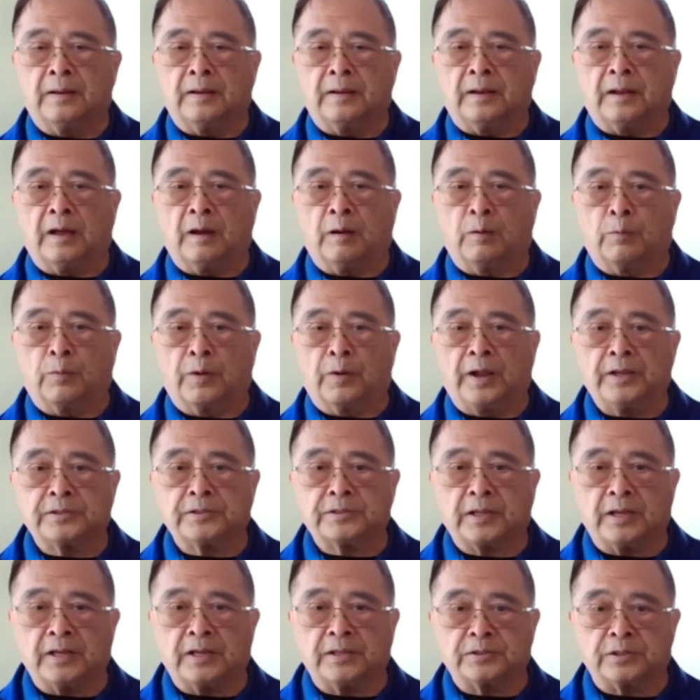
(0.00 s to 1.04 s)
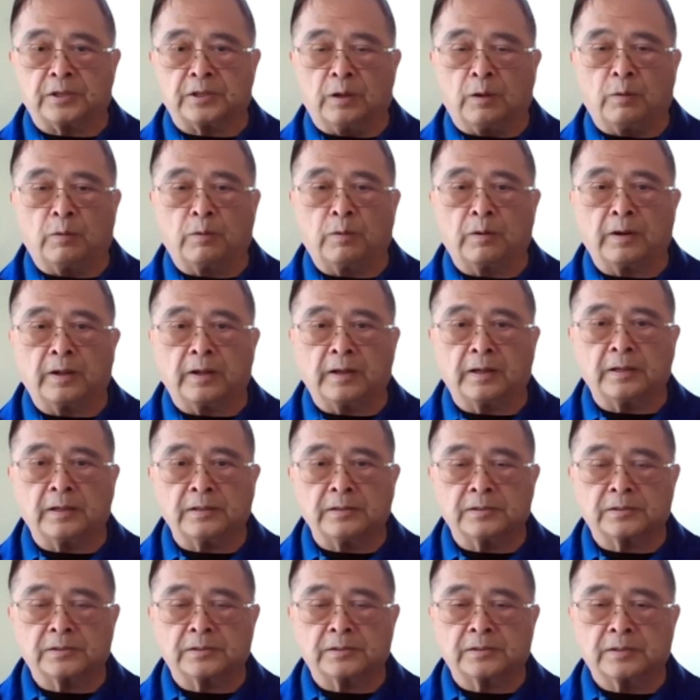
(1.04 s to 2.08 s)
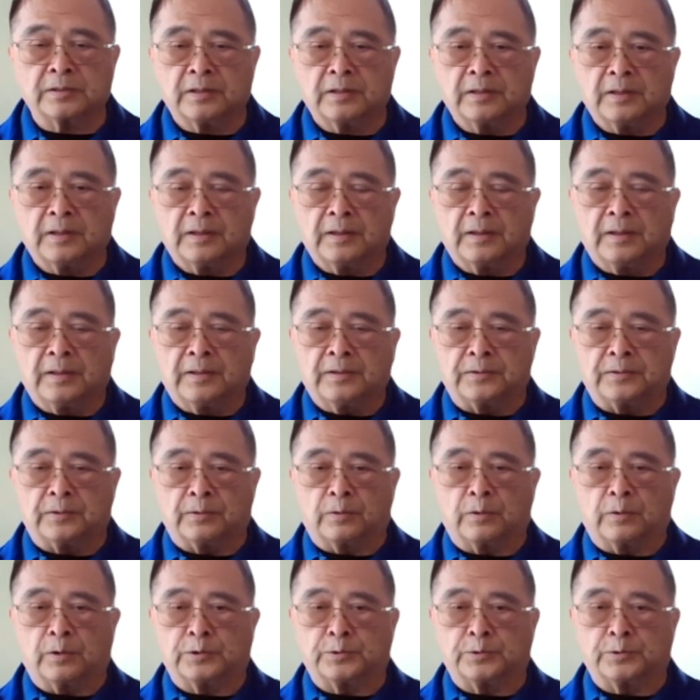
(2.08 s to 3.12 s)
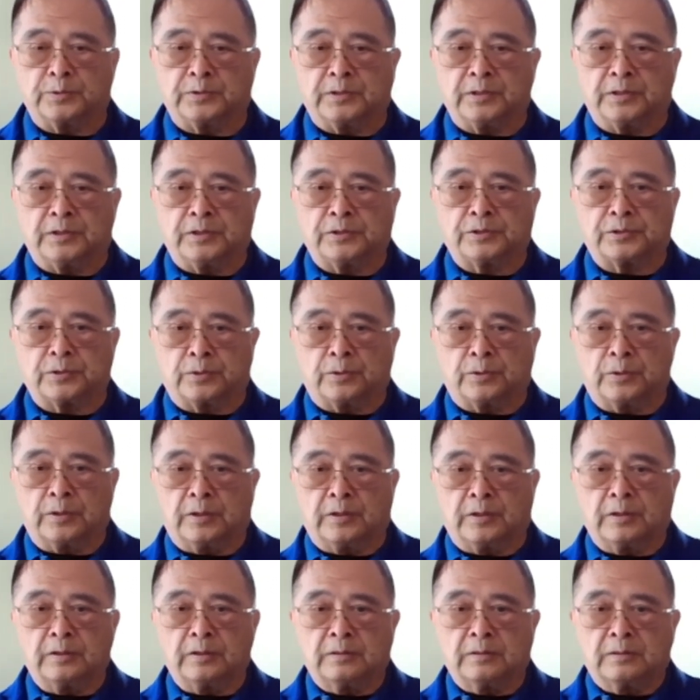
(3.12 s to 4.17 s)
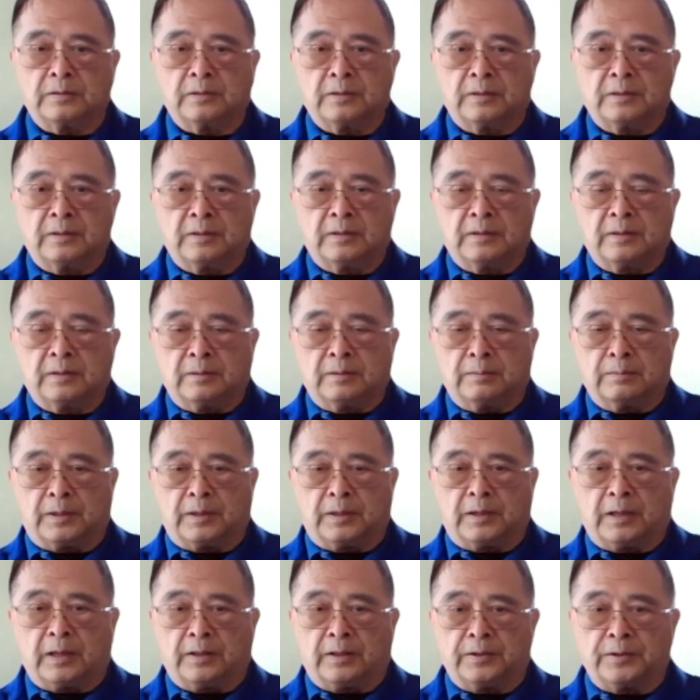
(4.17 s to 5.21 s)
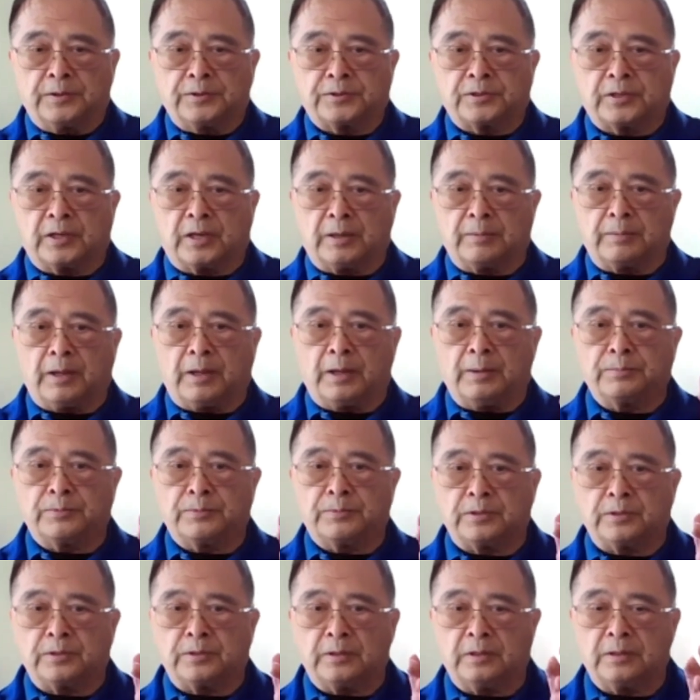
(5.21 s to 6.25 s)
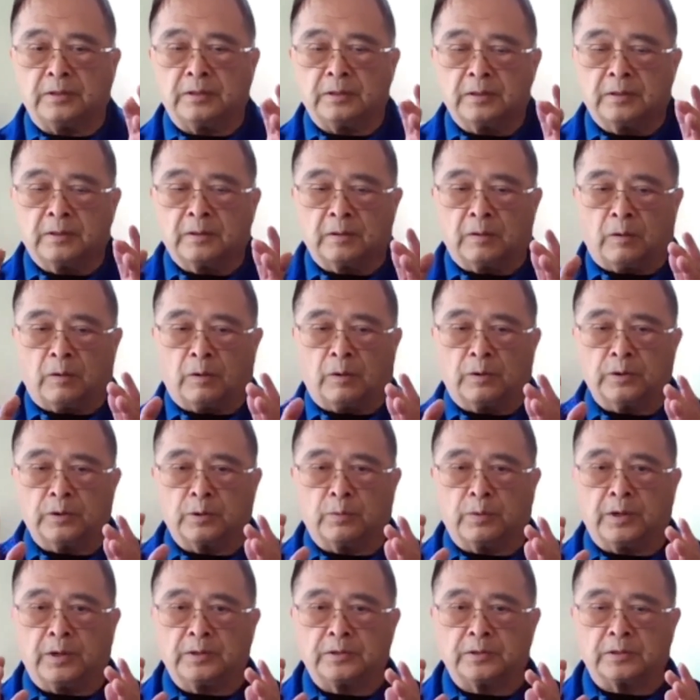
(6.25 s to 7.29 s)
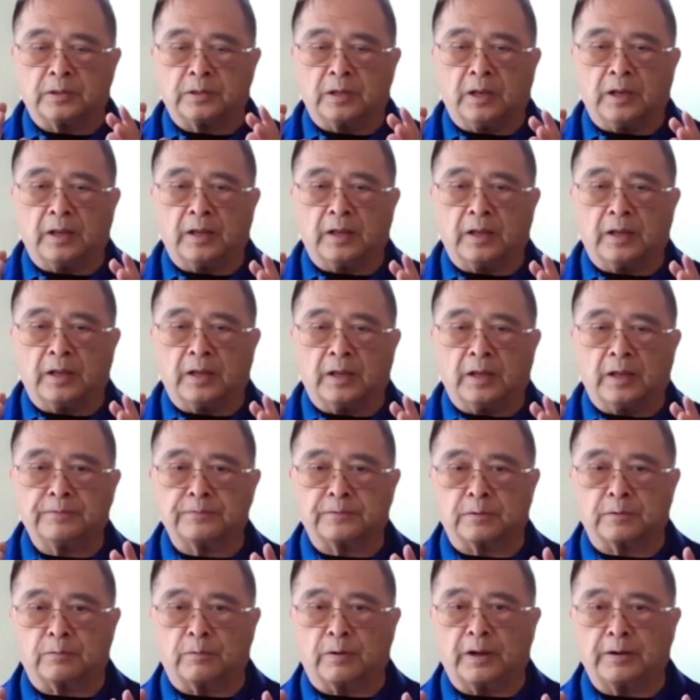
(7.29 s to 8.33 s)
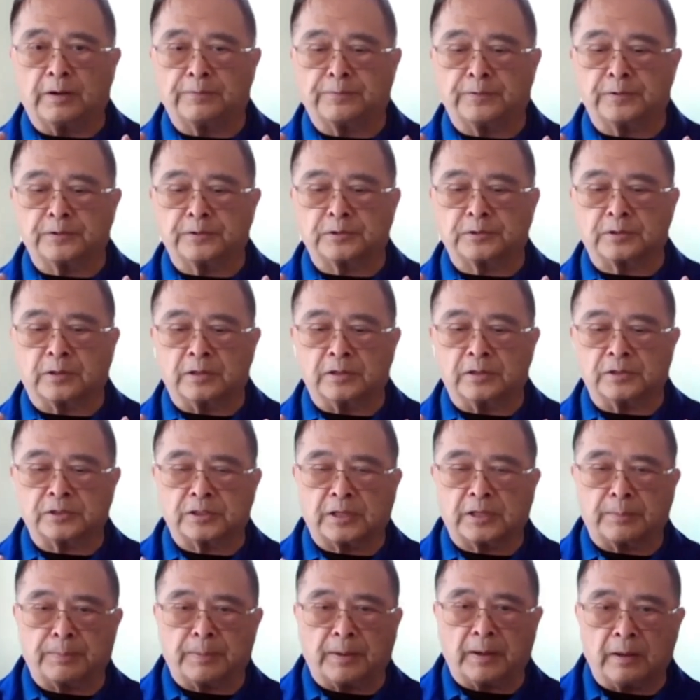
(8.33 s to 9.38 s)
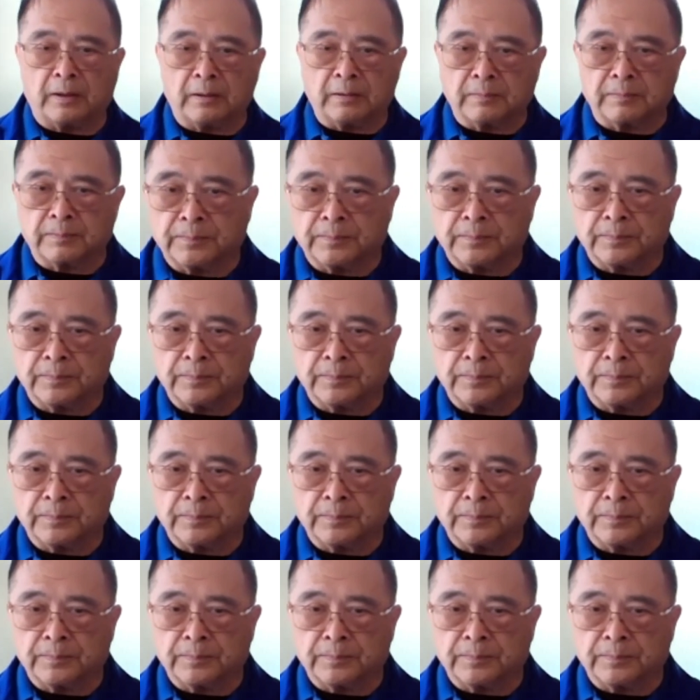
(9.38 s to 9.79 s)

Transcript: Now raise hands and lower hands. So of course we did this earlier. But now this time empty all your way to the left. The right foot's going to step out.